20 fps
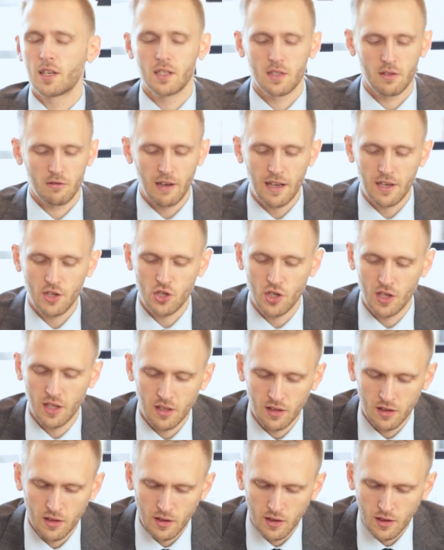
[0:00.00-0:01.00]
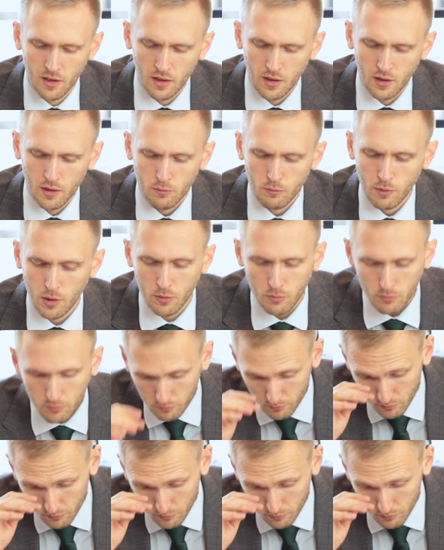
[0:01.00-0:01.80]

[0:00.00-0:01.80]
is crashing. Well,